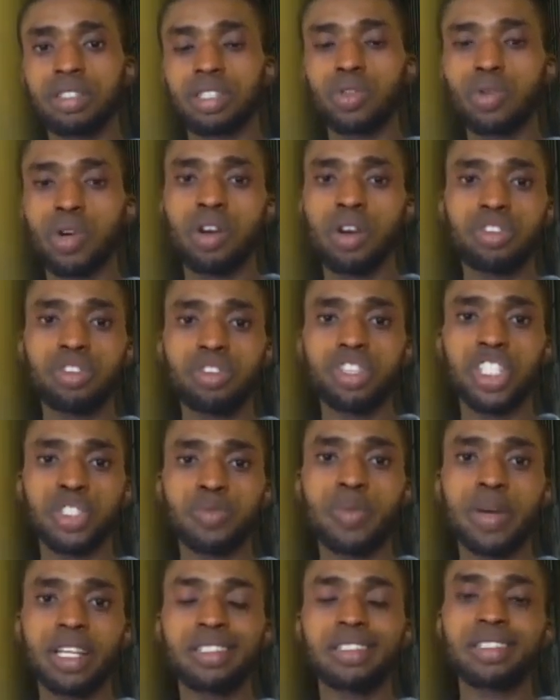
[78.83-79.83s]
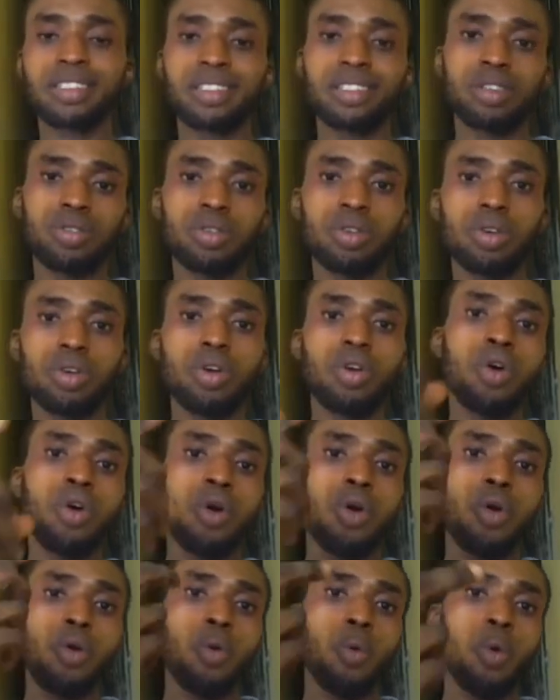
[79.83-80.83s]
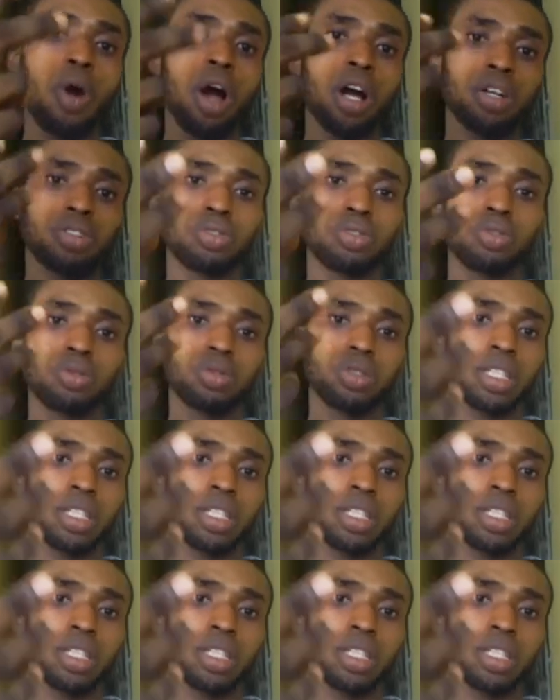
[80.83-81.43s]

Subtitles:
So we're going to expect 0, 1, 2,